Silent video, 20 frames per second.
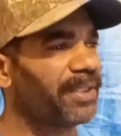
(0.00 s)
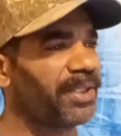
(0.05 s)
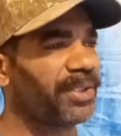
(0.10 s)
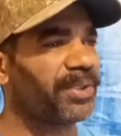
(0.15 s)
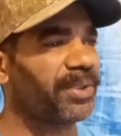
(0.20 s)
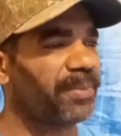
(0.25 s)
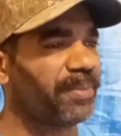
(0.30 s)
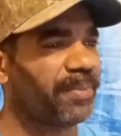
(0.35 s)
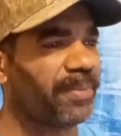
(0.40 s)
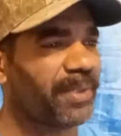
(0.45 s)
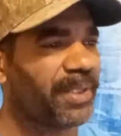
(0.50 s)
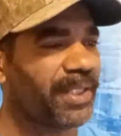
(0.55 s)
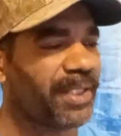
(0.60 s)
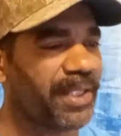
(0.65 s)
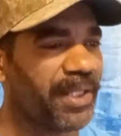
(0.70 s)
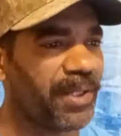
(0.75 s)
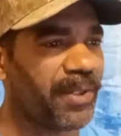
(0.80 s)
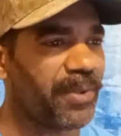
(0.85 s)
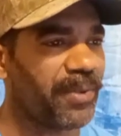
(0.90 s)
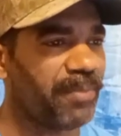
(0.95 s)
just
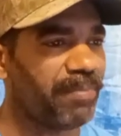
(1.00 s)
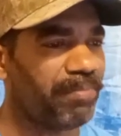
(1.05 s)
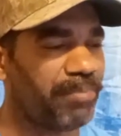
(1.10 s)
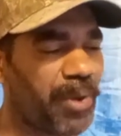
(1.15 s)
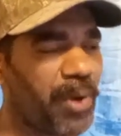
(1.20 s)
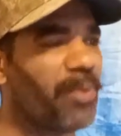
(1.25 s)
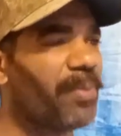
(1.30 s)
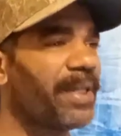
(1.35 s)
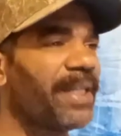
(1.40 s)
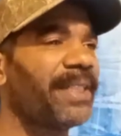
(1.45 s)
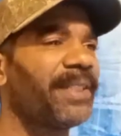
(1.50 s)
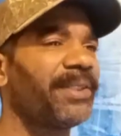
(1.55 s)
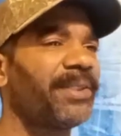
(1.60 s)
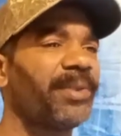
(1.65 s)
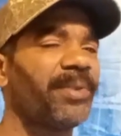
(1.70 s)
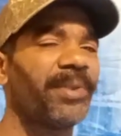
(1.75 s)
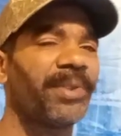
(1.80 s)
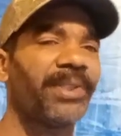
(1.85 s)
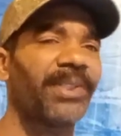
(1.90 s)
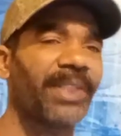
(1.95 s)
you know, booming
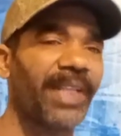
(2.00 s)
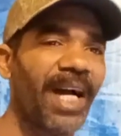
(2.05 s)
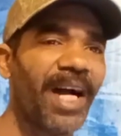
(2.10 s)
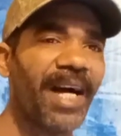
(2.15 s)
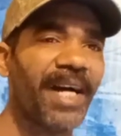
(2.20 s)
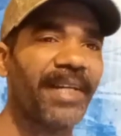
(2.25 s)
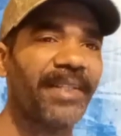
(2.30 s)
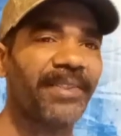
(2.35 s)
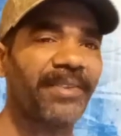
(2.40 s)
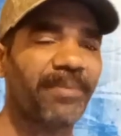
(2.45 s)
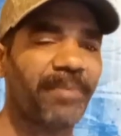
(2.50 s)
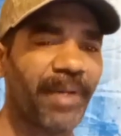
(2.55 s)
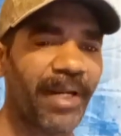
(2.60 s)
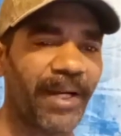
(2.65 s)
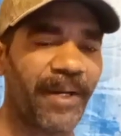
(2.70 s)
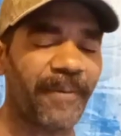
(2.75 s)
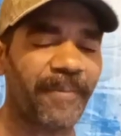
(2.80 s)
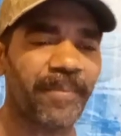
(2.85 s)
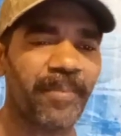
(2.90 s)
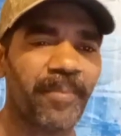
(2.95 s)
to the skies
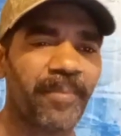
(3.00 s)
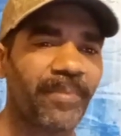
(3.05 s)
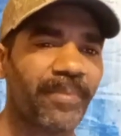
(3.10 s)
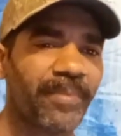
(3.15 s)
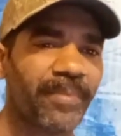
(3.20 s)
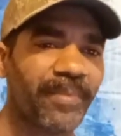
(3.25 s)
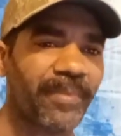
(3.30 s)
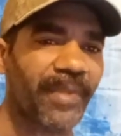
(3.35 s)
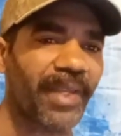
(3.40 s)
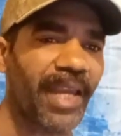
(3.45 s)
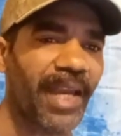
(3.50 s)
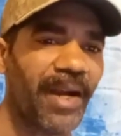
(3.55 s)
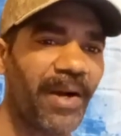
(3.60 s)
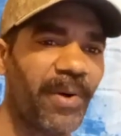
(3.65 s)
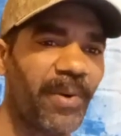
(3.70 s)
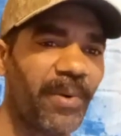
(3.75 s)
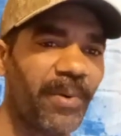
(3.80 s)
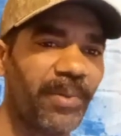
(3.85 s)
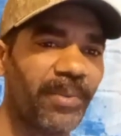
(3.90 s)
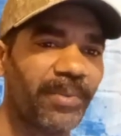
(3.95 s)
about
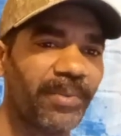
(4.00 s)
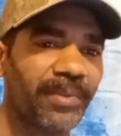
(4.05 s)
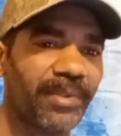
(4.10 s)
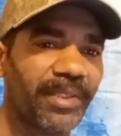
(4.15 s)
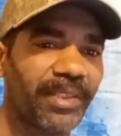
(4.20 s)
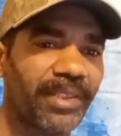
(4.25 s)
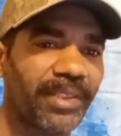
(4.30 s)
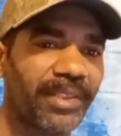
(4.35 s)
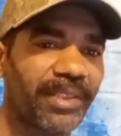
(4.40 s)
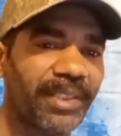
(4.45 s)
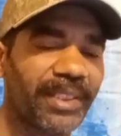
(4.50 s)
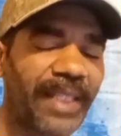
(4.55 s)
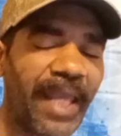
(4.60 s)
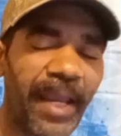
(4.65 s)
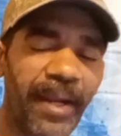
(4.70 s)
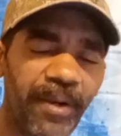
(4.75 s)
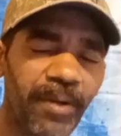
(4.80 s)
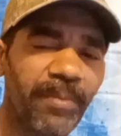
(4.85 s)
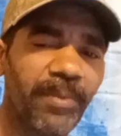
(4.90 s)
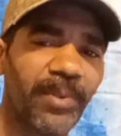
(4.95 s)
how
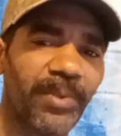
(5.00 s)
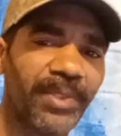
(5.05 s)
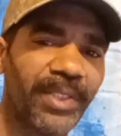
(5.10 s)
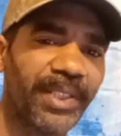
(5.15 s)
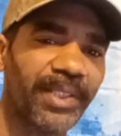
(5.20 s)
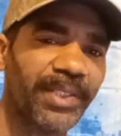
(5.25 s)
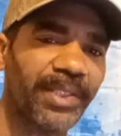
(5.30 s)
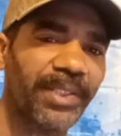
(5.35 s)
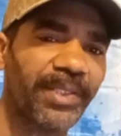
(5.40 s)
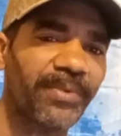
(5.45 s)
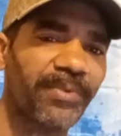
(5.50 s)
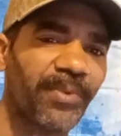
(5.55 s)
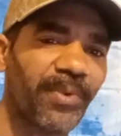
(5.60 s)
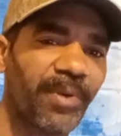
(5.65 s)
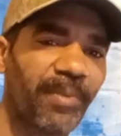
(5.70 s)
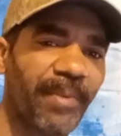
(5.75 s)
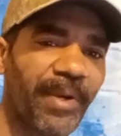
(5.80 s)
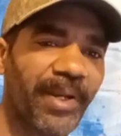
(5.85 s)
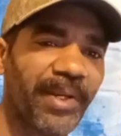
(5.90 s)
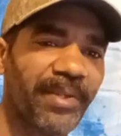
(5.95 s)
terrible this is
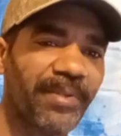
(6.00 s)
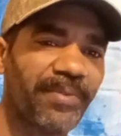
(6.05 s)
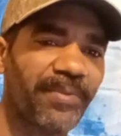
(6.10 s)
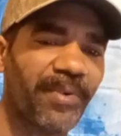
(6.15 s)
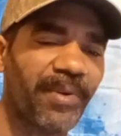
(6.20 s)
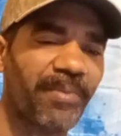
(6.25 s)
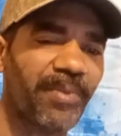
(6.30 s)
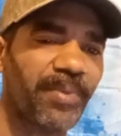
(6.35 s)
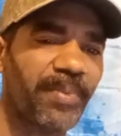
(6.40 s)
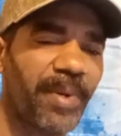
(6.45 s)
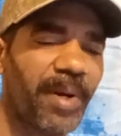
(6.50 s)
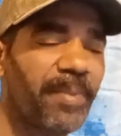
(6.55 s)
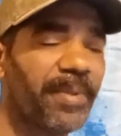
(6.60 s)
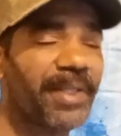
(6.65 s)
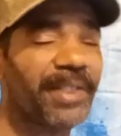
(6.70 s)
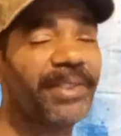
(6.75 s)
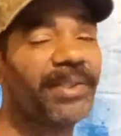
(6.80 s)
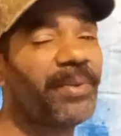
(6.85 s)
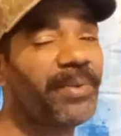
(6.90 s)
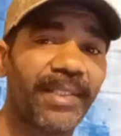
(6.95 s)
for America from
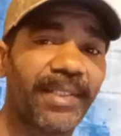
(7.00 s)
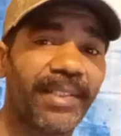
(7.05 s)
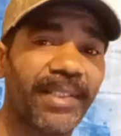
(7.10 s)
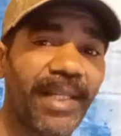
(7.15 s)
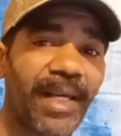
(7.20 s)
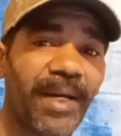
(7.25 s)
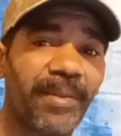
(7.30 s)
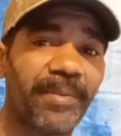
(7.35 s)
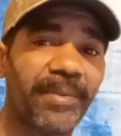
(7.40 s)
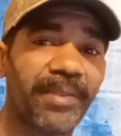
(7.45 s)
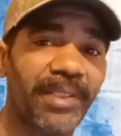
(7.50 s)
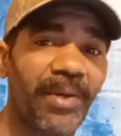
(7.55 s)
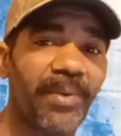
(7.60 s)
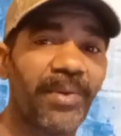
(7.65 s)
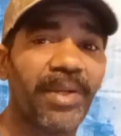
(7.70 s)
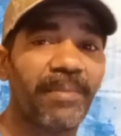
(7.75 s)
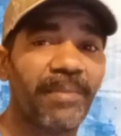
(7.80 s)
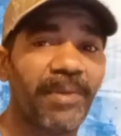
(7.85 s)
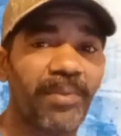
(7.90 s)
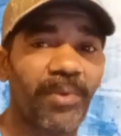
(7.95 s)
Republicans. Now,
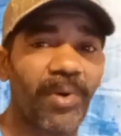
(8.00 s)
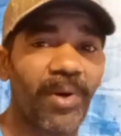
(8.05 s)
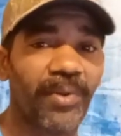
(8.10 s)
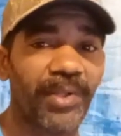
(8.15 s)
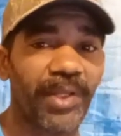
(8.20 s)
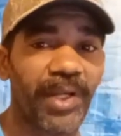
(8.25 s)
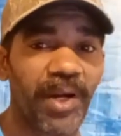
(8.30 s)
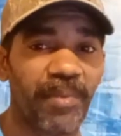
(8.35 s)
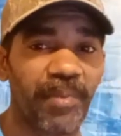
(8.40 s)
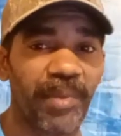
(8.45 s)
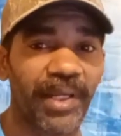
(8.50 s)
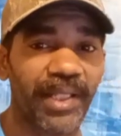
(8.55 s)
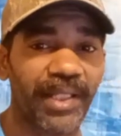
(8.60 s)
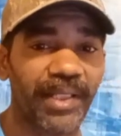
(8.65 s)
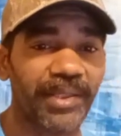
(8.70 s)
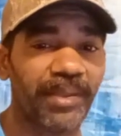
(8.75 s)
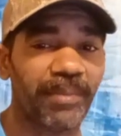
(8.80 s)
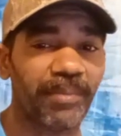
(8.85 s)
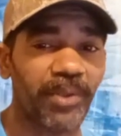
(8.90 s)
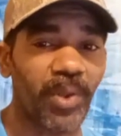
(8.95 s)
don't get me wrong; they are
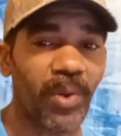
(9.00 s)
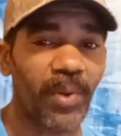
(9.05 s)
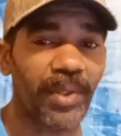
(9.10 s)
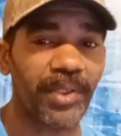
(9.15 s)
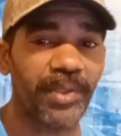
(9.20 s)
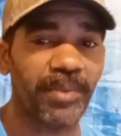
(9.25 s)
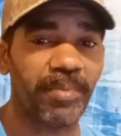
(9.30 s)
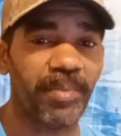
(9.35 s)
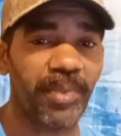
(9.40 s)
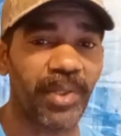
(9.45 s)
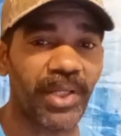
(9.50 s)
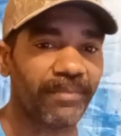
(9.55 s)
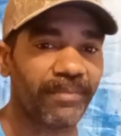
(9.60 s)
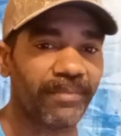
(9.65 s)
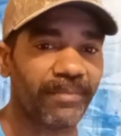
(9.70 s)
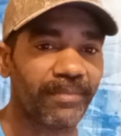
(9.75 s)
making some noise, but